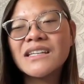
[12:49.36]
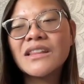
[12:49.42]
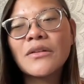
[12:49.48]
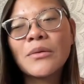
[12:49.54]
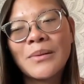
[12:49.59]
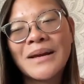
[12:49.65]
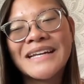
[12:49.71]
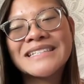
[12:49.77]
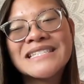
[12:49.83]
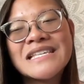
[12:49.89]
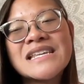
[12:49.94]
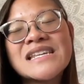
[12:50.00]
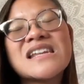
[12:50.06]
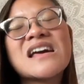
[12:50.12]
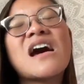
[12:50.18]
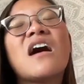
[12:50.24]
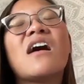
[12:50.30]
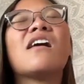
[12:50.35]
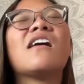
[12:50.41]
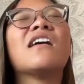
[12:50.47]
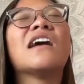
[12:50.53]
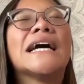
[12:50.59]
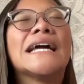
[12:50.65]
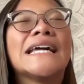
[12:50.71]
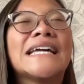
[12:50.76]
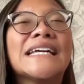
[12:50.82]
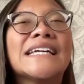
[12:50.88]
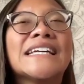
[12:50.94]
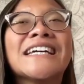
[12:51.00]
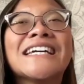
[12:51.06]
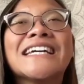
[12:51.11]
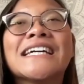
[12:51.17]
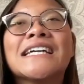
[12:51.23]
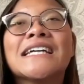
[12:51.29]
the reason I
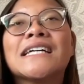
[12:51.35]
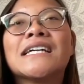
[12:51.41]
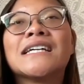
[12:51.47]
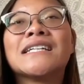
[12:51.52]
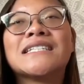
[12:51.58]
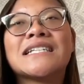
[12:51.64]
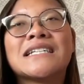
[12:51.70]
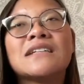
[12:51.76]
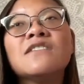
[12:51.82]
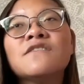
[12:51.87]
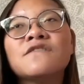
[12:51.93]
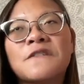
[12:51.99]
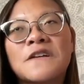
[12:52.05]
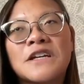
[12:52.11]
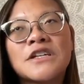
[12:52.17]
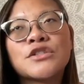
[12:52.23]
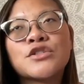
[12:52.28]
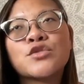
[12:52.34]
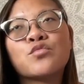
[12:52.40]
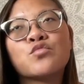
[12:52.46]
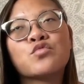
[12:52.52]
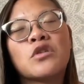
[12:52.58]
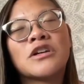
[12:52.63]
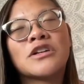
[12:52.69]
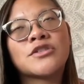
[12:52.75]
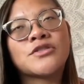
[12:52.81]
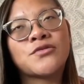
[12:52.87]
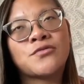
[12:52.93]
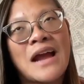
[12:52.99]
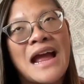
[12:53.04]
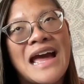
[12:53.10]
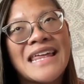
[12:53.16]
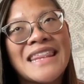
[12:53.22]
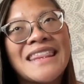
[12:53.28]
didn't finish Water's
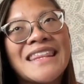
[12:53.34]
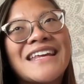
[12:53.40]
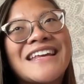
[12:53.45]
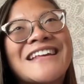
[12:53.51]
Wrath